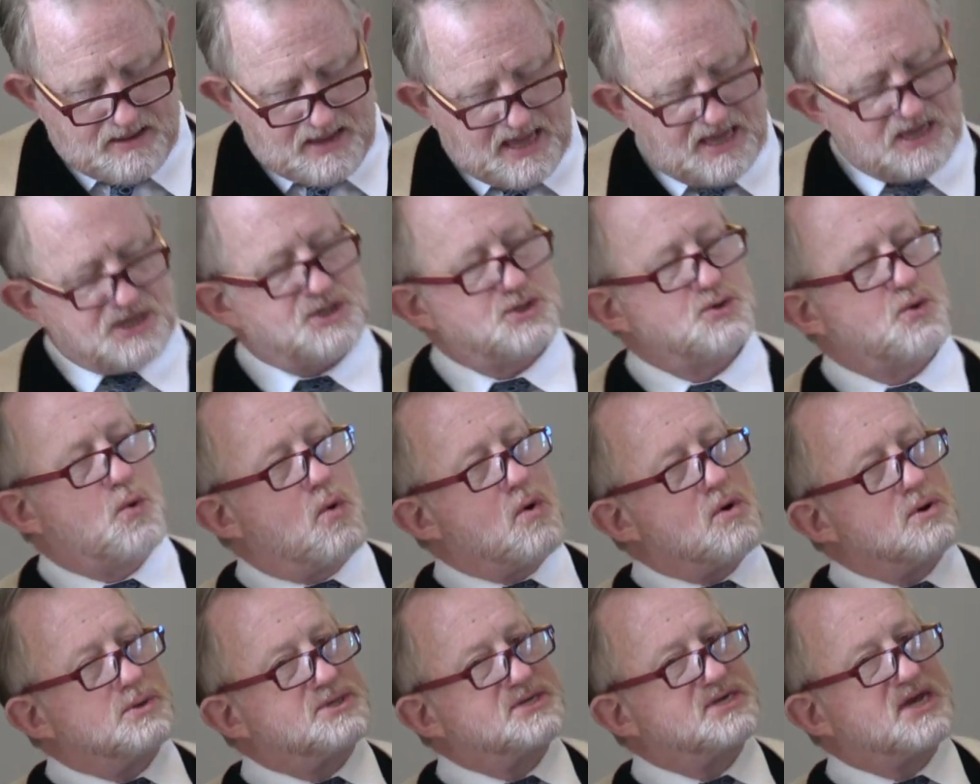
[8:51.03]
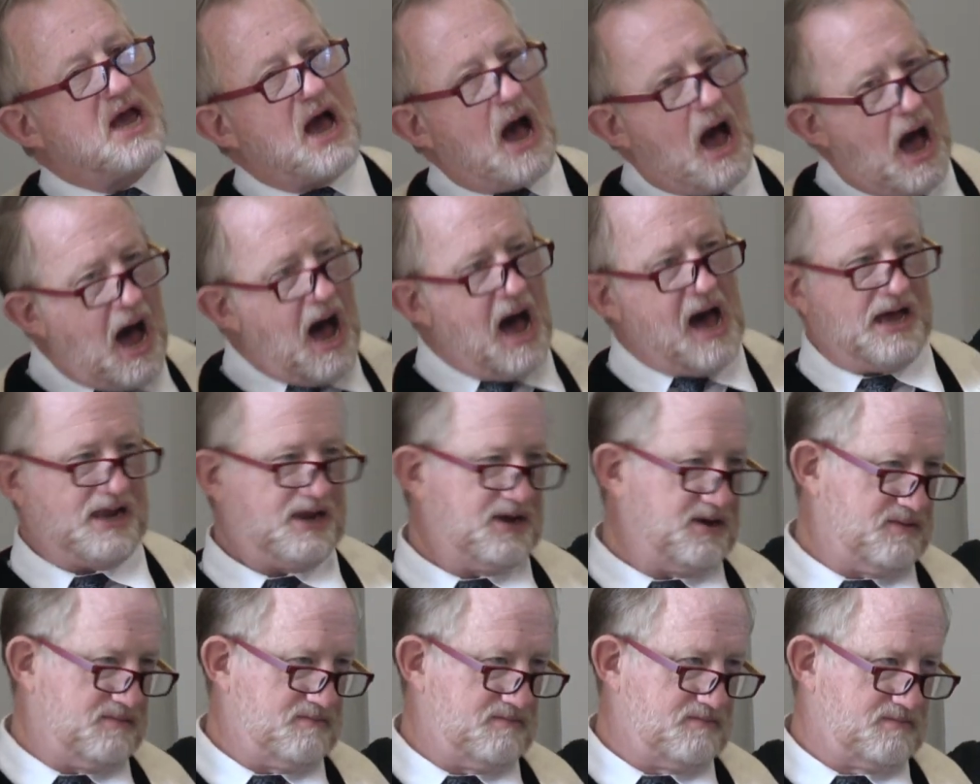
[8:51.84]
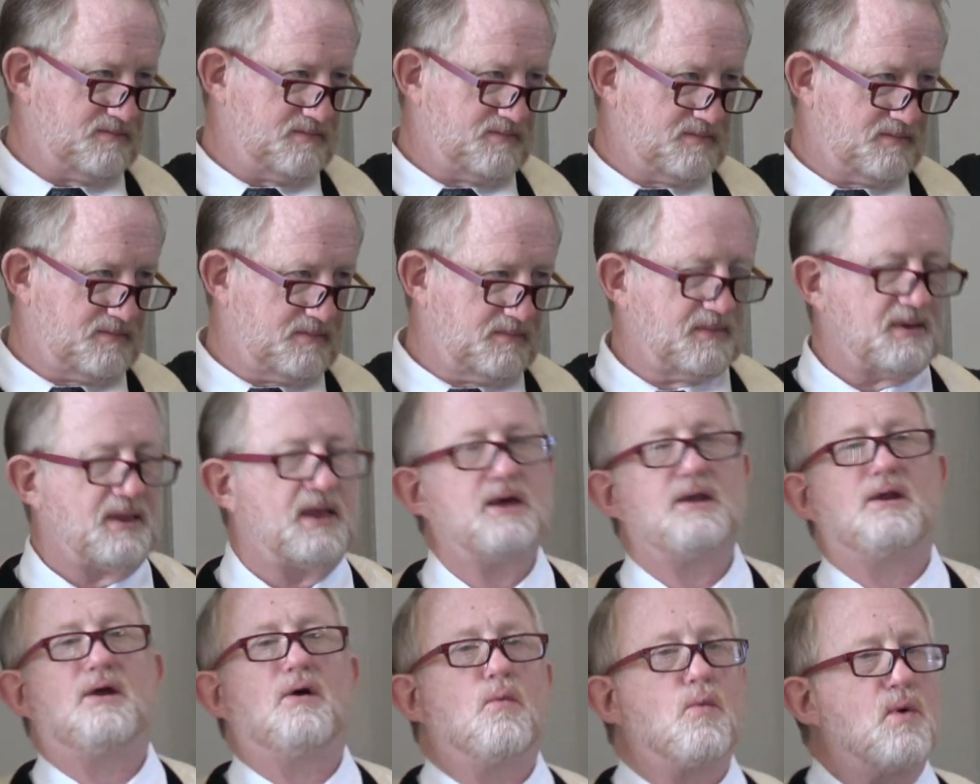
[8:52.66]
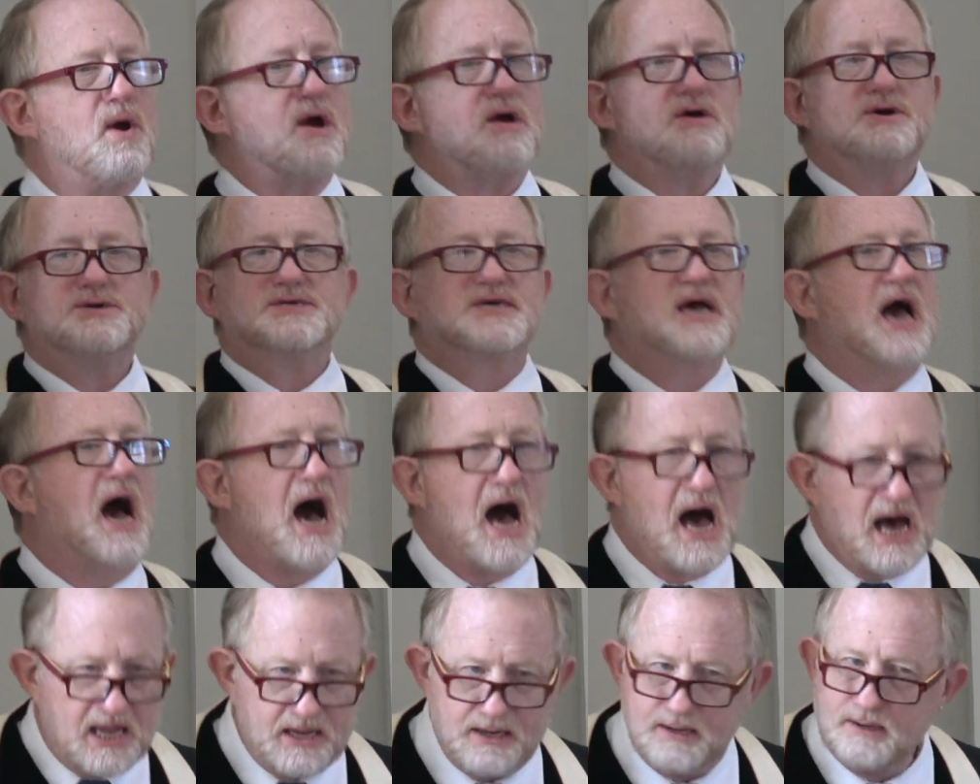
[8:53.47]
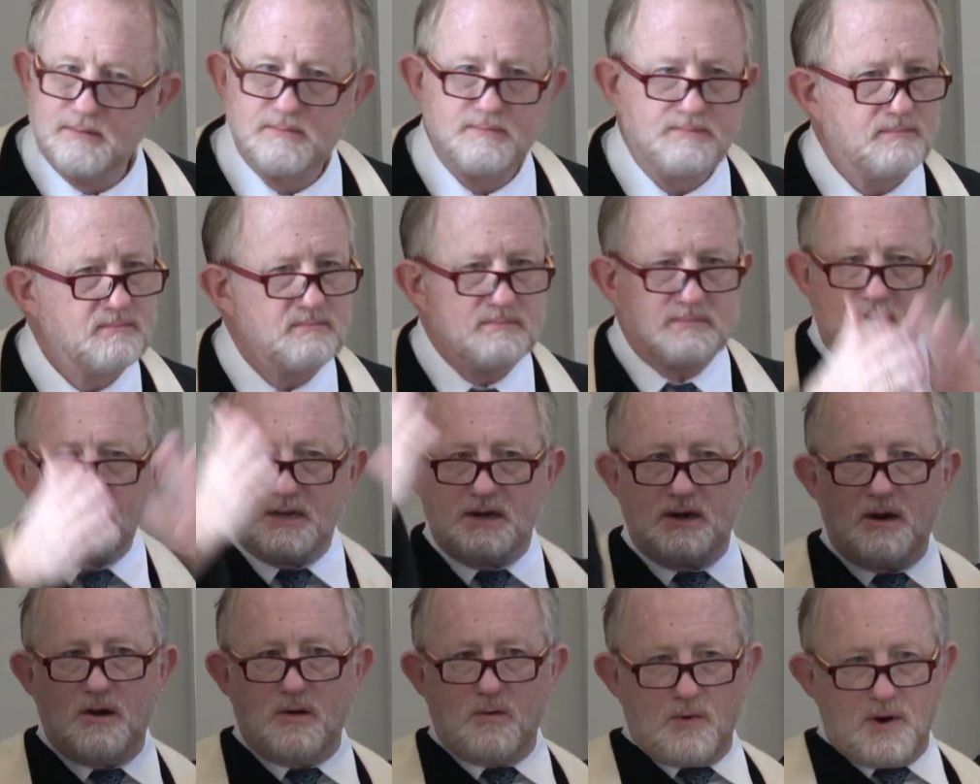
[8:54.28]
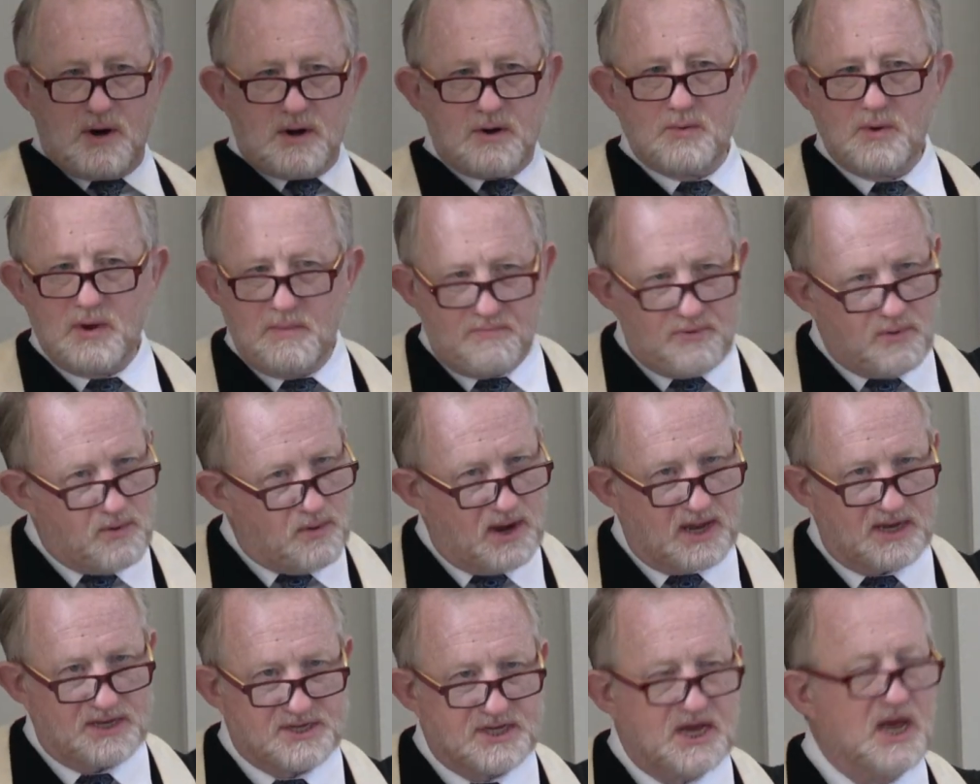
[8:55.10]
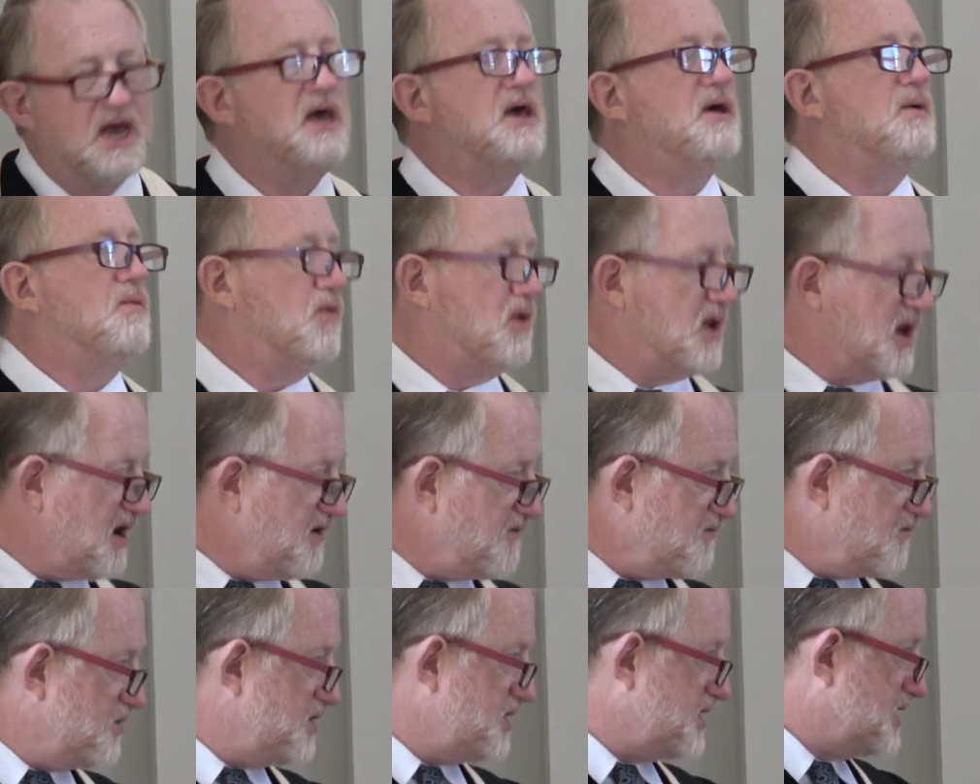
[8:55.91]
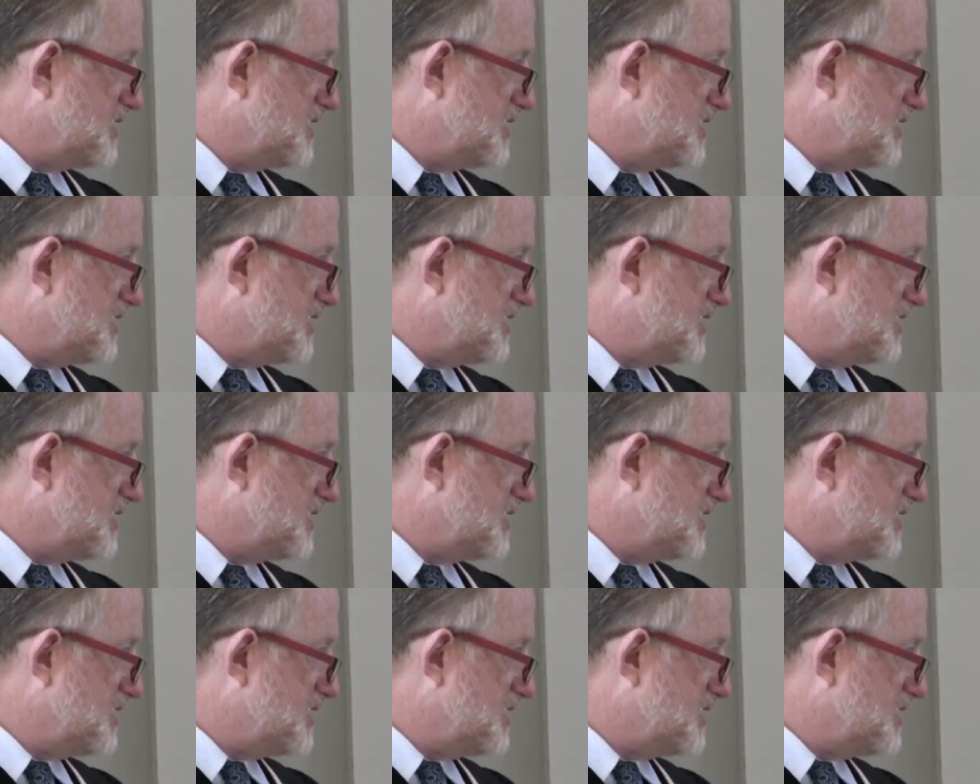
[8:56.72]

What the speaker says: and towards God. I don't know, where's God? Where do we point? Whatever it